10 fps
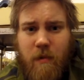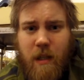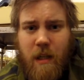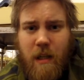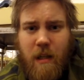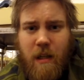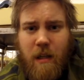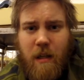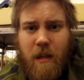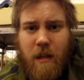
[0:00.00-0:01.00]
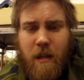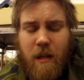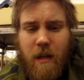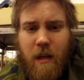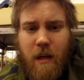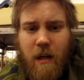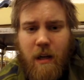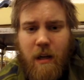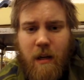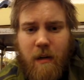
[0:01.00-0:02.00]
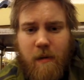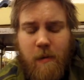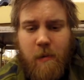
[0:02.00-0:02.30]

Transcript: Nothing is said.